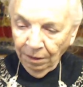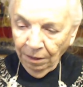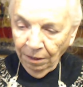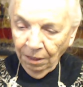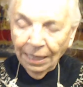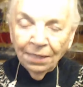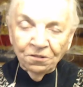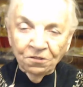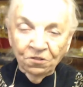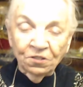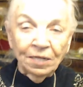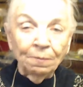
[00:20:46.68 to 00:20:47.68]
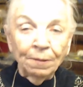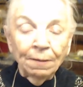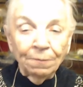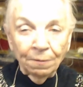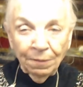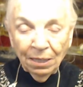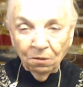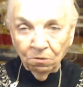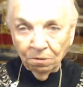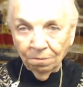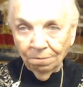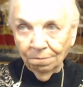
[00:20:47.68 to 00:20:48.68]
you had to step up about
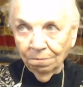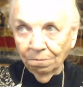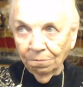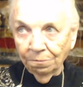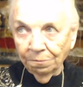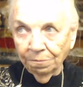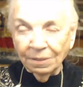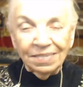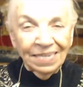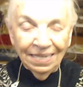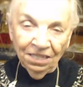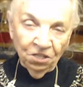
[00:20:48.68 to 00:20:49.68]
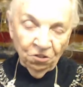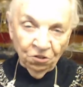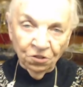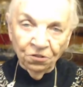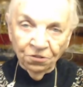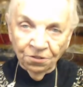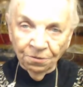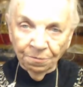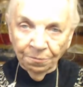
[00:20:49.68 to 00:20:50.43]
10 inches